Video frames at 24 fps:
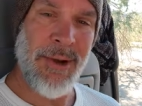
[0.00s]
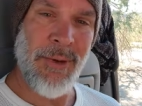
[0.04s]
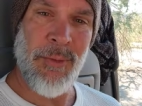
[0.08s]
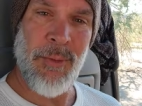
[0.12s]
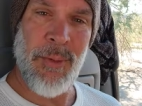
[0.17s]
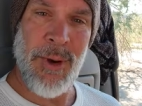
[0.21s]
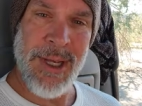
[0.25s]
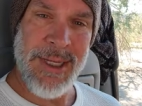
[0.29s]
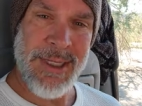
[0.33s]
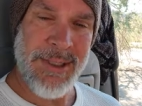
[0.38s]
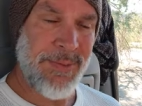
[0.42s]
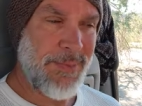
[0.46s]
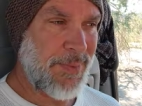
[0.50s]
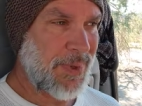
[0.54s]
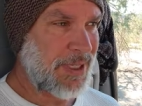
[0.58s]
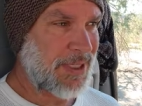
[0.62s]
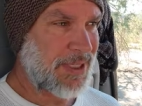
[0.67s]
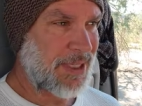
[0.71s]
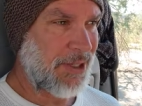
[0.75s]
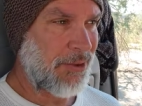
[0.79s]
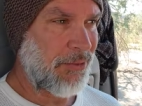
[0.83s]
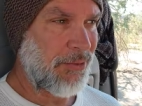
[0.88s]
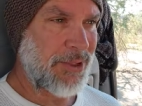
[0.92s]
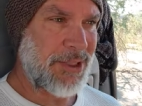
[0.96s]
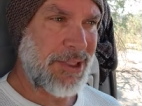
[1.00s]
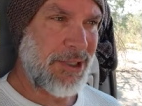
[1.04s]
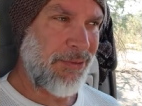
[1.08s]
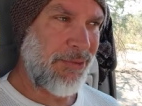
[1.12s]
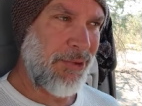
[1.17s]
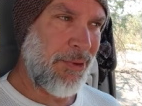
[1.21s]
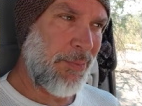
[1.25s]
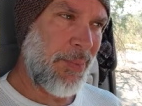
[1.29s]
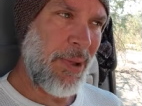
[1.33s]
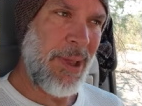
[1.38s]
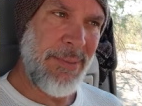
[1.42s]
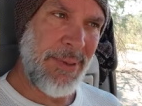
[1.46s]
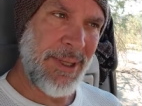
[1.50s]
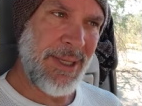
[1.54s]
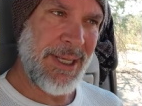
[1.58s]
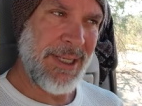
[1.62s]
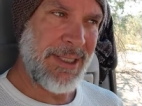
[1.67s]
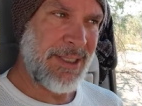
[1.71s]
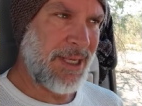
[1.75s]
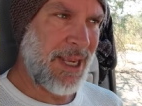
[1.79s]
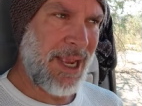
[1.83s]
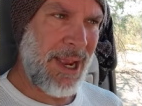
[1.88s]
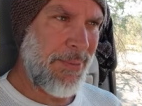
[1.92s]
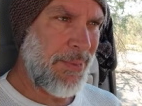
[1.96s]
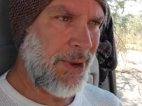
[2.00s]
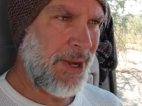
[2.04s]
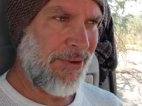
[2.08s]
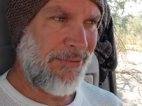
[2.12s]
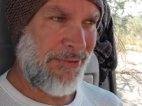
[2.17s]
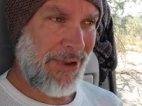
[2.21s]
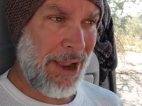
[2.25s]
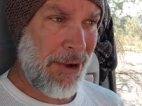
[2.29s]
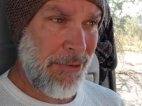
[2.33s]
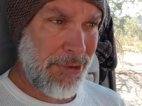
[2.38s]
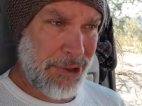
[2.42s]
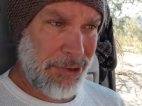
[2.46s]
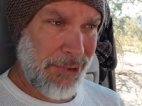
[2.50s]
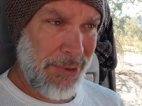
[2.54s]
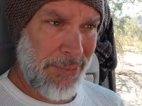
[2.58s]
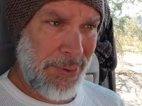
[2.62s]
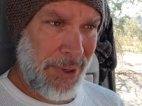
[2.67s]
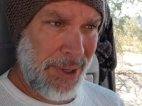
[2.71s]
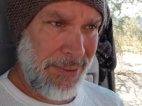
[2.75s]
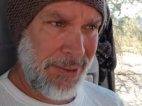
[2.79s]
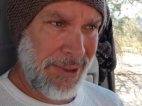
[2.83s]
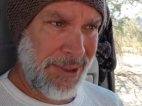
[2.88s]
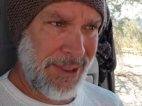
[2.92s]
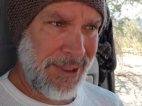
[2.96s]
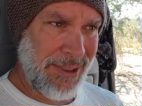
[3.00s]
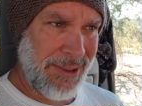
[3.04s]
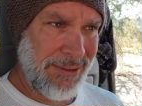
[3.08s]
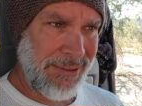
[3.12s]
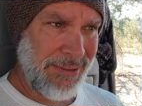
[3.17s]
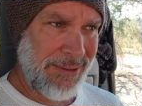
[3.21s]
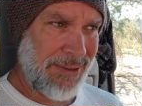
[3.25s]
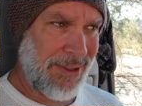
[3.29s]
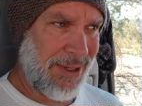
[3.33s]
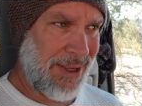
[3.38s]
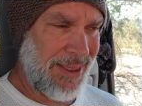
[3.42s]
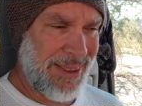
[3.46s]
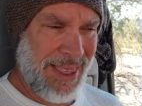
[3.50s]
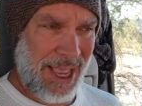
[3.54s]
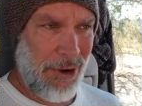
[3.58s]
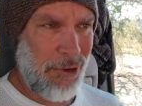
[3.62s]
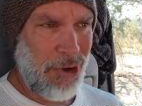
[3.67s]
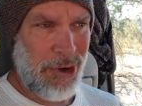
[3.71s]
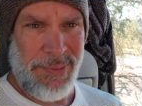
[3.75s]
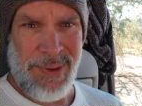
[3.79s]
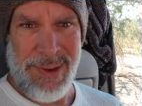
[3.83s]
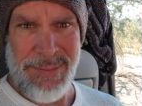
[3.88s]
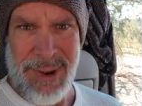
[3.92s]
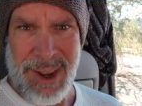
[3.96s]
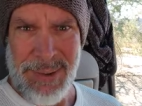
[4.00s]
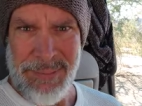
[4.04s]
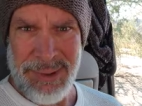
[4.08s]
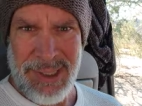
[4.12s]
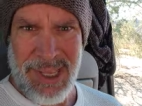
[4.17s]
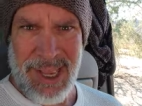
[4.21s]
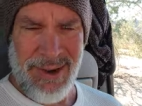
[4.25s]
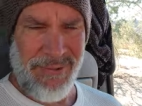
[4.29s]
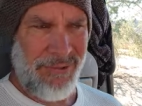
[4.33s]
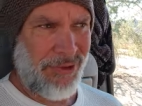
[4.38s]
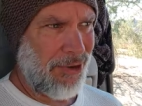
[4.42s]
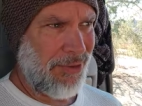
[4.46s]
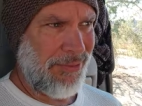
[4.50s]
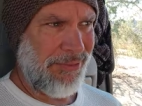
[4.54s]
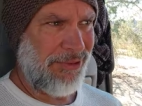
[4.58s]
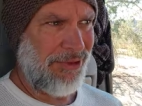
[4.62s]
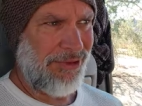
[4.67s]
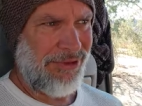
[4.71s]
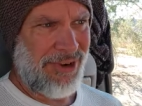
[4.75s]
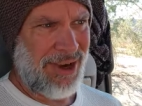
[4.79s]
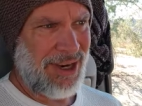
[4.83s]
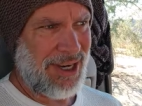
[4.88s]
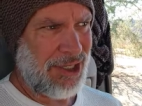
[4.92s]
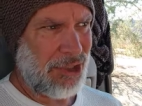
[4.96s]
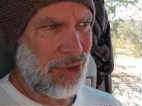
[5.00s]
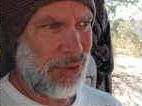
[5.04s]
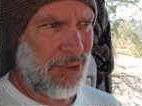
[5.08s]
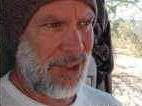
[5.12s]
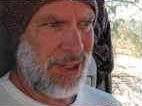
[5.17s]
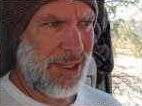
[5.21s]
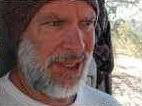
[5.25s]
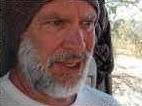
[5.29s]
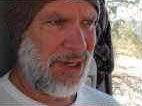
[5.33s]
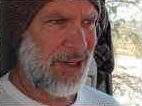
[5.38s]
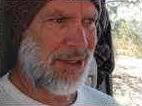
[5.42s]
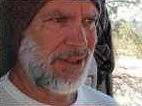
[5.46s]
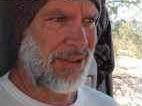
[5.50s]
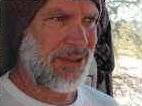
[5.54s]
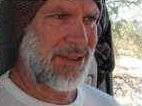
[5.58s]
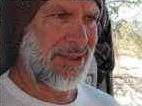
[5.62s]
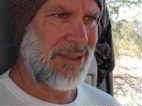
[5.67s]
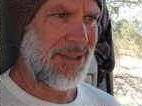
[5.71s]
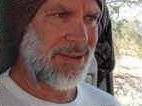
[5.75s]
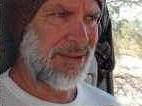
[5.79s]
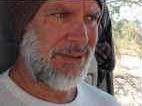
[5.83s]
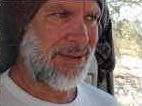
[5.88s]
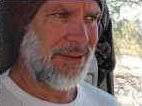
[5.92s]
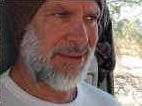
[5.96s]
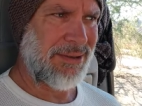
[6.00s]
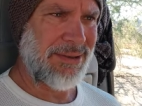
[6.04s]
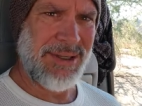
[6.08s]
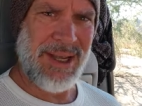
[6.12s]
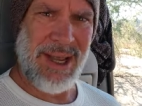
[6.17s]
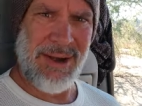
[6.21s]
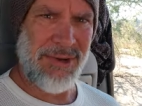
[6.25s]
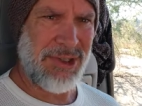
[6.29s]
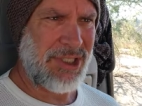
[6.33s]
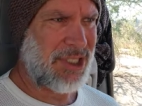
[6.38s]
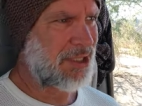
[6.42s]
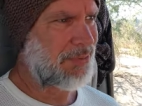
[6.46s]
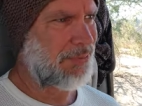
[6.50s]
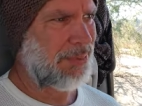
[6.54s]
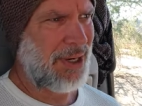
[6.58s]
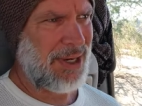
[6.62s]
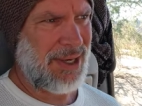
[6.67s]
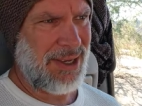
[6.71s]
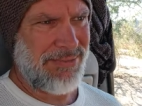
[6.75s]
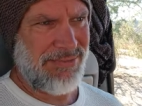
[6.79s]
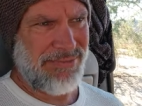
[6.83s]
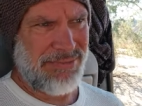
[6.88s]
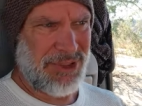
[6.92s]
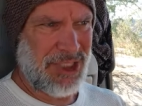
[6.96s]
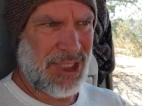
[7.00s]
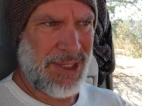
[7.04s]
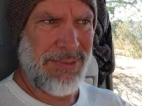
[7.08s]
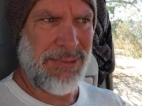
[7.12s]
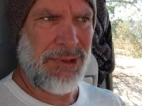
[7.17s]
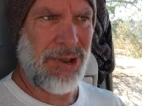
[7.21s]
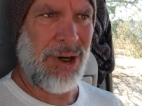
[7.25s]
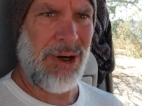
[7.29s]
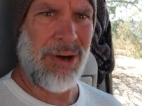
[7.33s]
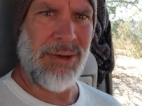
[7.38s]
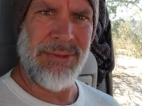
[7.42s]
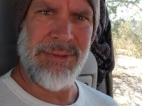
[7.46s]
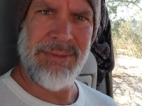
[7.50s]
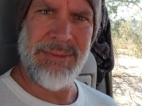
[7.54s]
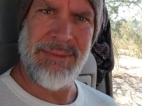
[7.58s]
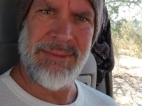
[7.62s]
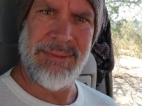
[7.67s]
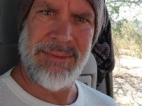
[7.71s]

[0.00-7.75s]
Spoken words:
that was missing was the Republicans. I mean, if I was a Republican, that would have been my platform for fucking 20 years. I would just bring up Jim Crow.